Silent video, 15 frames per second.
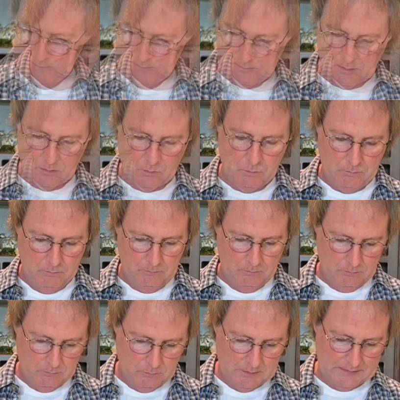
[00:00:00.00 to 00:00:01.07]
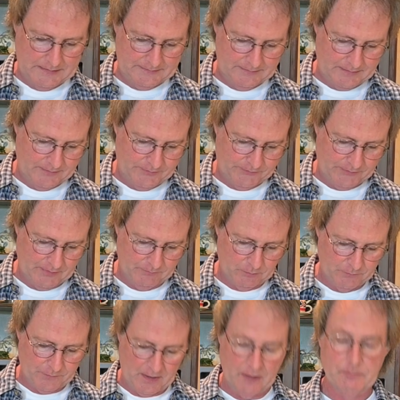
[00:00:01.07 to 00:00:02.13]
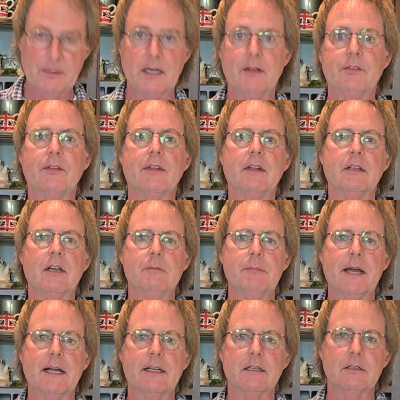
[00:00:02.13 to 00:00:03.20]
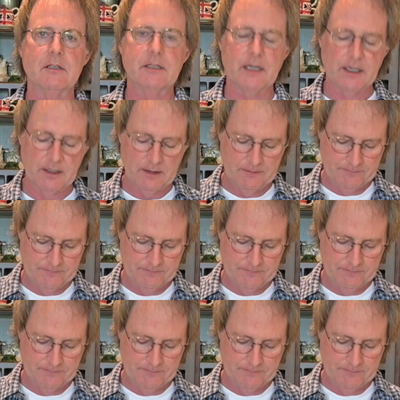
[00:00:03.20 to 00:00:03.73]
So we'll let this sit for 5 minutes and then come back and look at it.